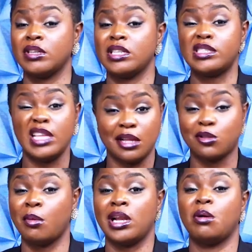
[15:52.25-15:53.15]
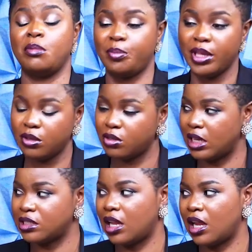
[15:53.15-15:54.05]
Stay at home and I'll be paying you
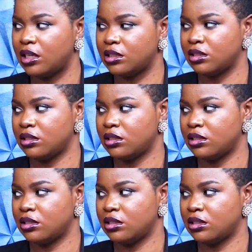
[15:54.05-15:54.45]
that salary.